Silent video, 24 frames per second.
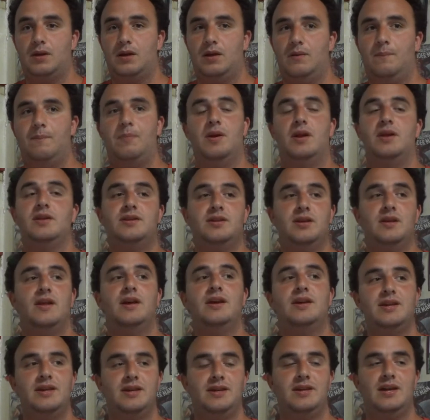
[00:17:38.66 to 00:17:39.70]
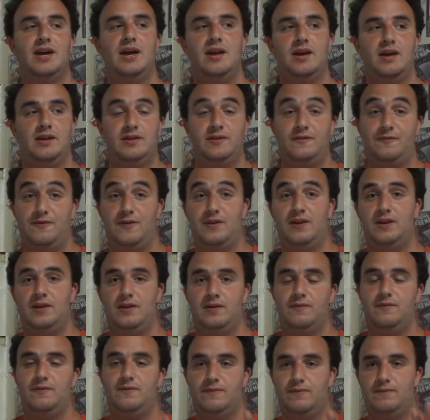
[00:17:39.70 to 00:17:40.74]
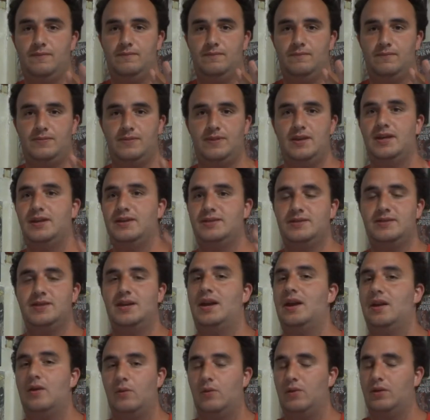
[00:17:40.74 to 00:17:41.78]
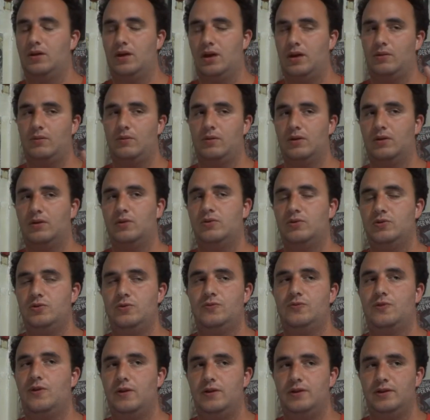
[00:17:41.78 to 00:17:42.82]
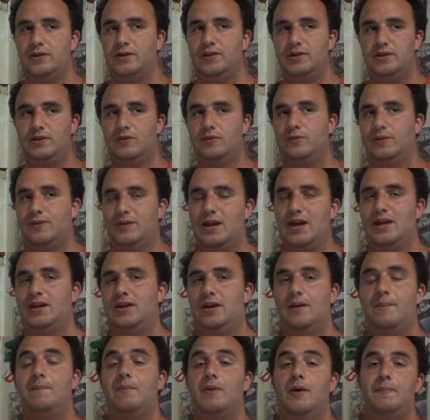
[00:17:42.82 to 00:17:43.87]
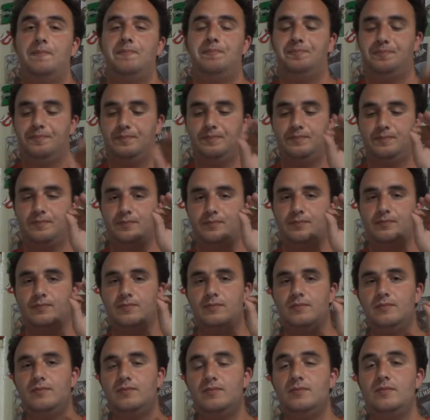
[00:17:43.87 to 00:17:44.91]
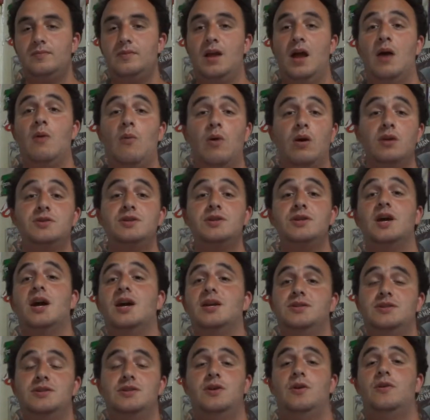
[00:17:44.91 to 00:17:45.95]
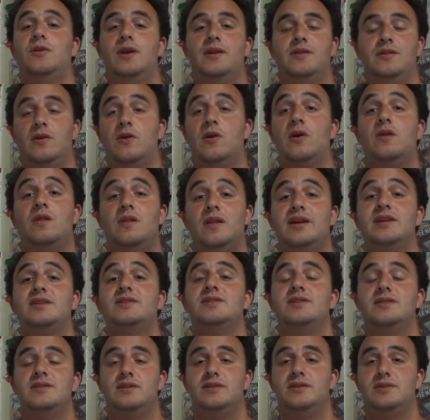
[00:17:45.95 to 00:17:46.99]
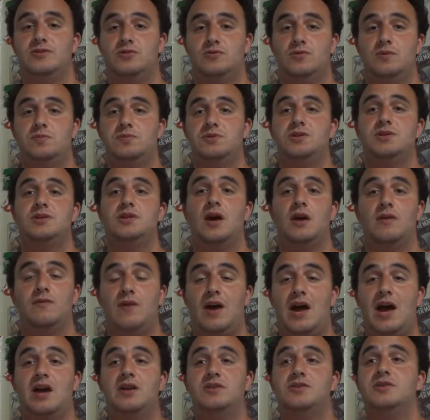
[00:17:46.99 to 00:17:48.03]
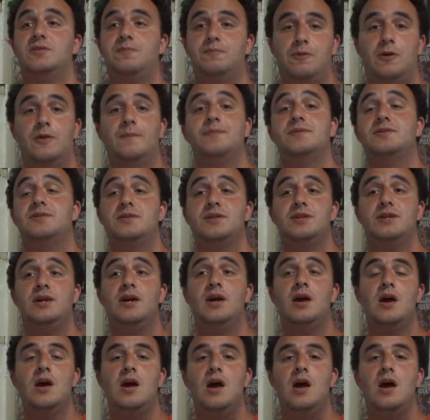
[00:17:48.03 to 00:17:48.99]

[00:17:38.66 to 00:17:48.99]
but until I can get a definitive thing set, I don't want to go too far into details with that yet. But I want you guys to know that there are links in the descriptions. I've actually purposely